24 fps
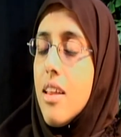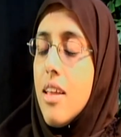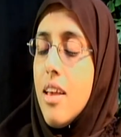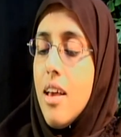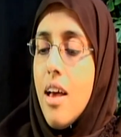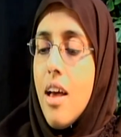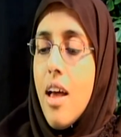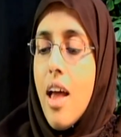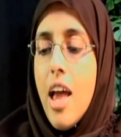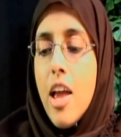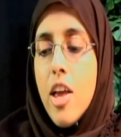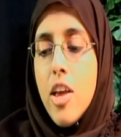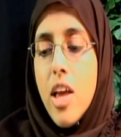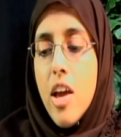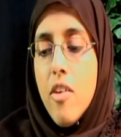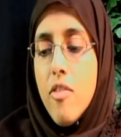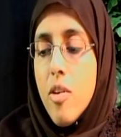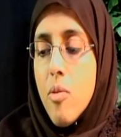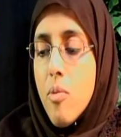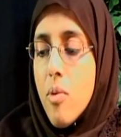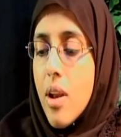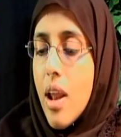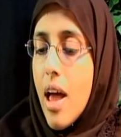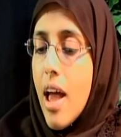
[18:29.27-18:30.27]
And
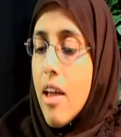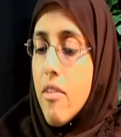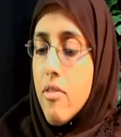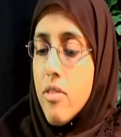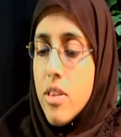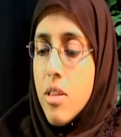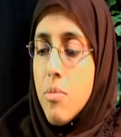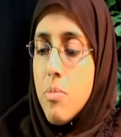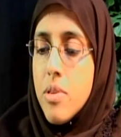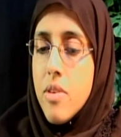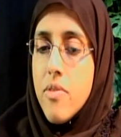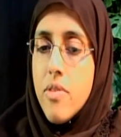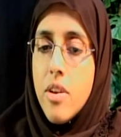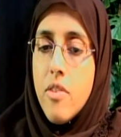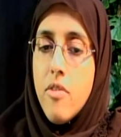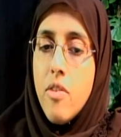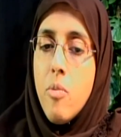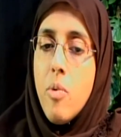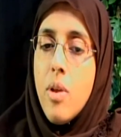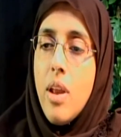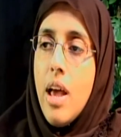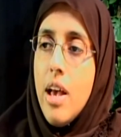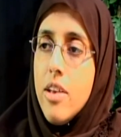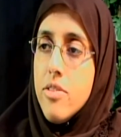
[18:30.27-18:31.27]
everyone, I really believe that
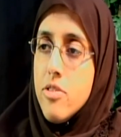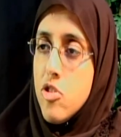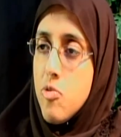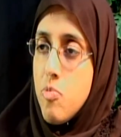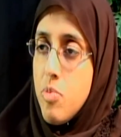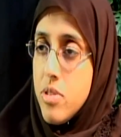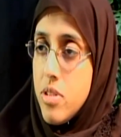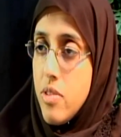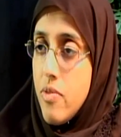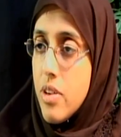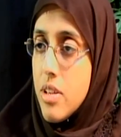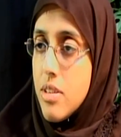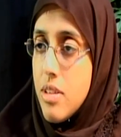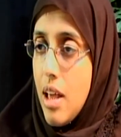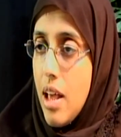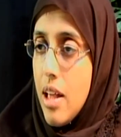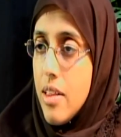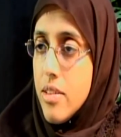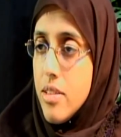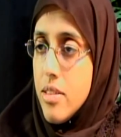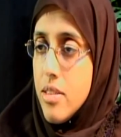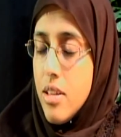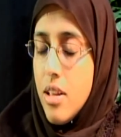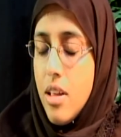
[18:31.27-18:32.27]
everyone has a specific
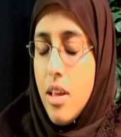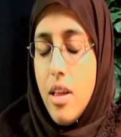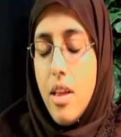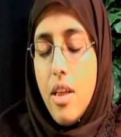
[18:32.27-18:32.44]
talent,